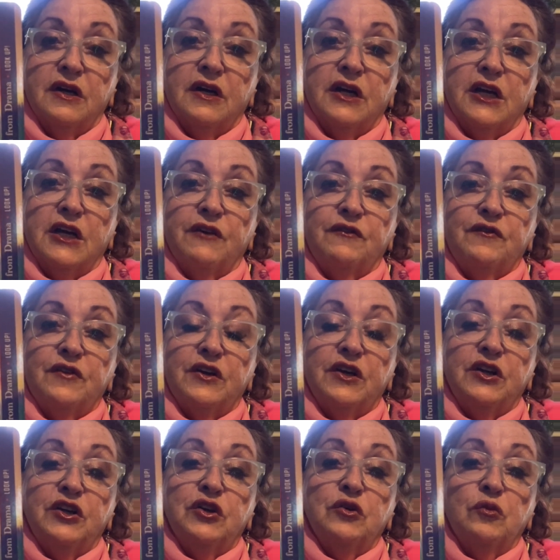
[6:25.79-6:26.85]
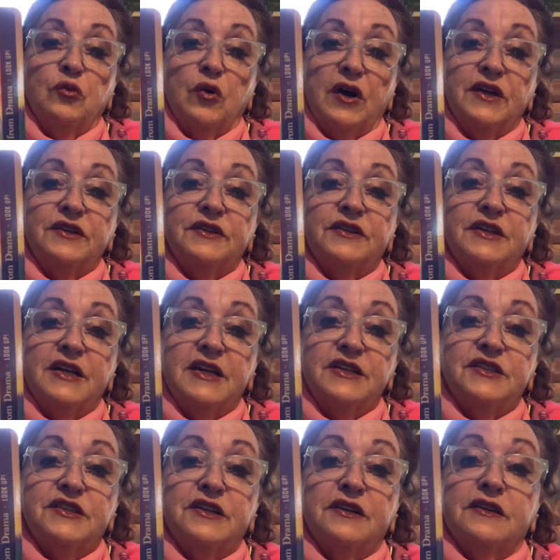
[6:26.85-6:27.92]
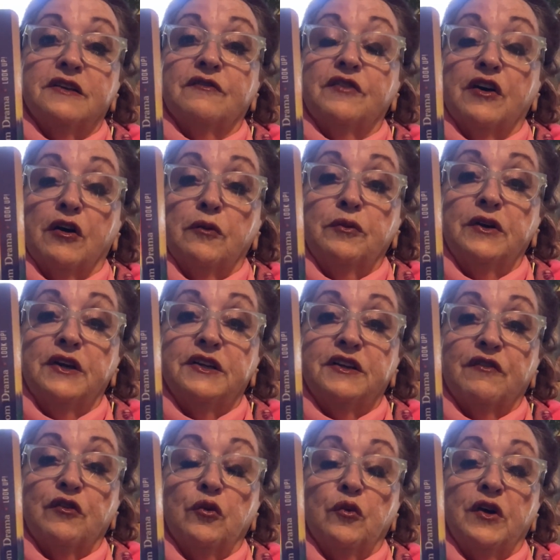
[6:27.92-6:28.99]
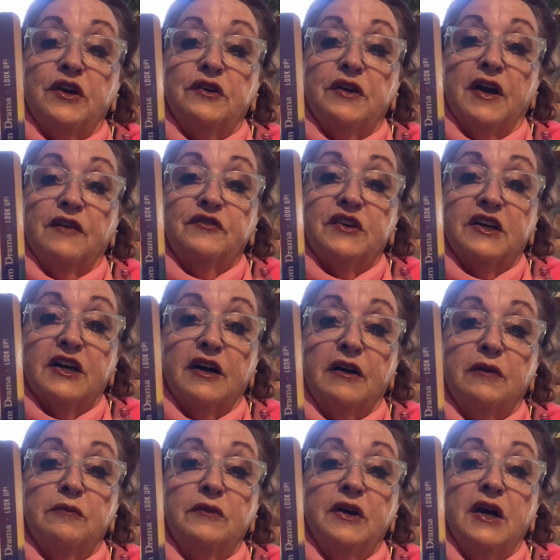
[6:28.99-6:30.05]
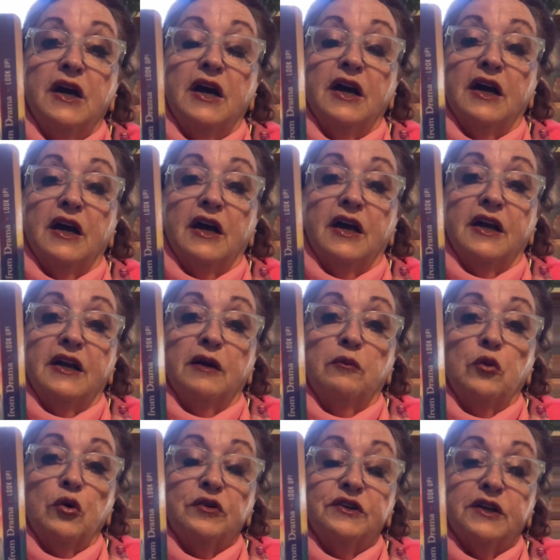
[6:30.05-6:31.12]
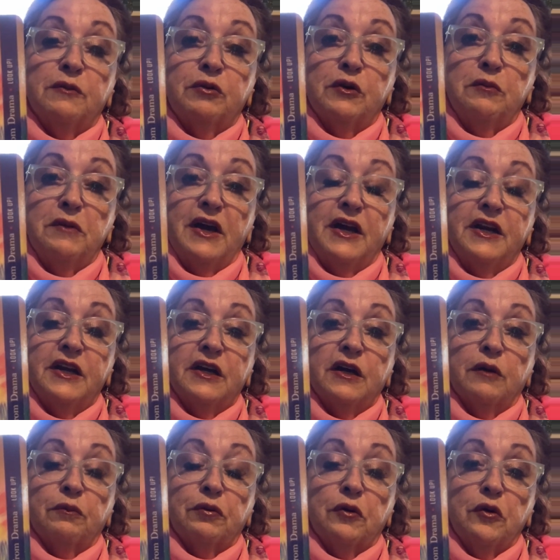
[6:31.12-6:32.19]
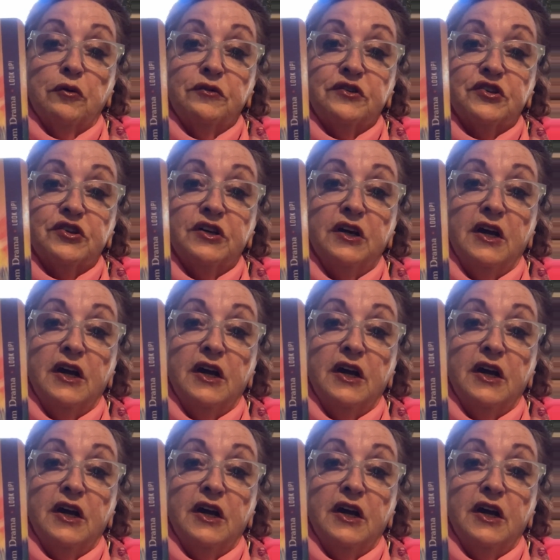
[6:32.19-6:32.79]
If you want things to develop in a different way, you have to come in a more diplomatic approach,